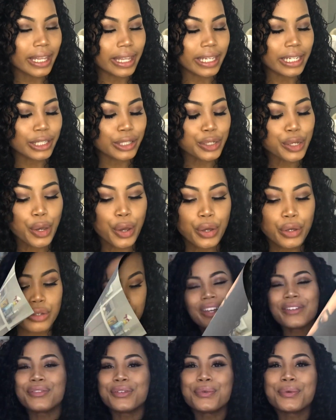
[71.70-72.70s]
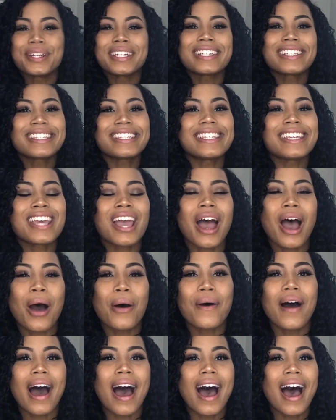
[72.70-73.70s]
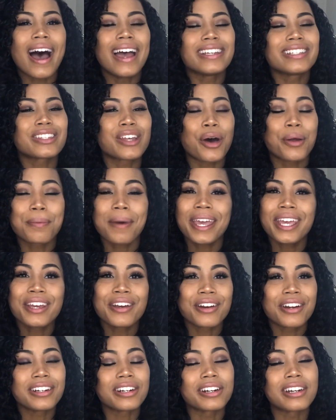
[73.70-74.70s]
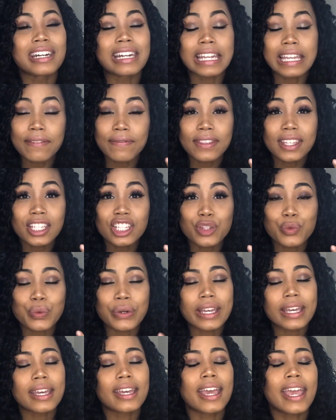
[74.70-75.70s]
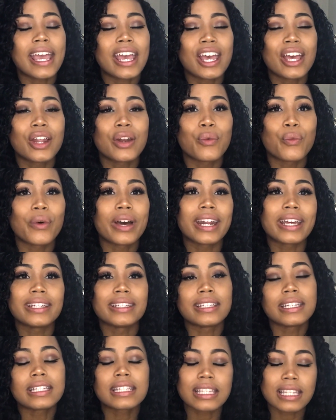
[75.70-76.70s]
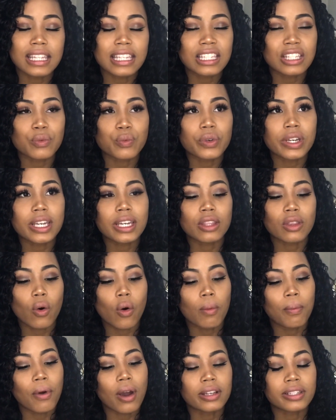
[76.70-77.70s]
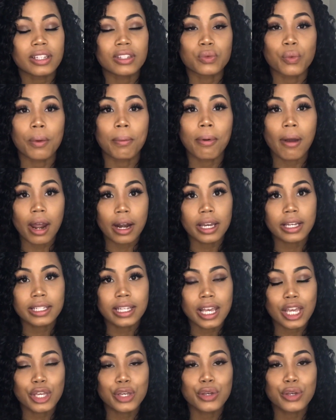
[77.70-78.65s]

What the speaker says: this. If you want to see how I styled my hair underneath this wig and what I did to this wig, the whole process, what products I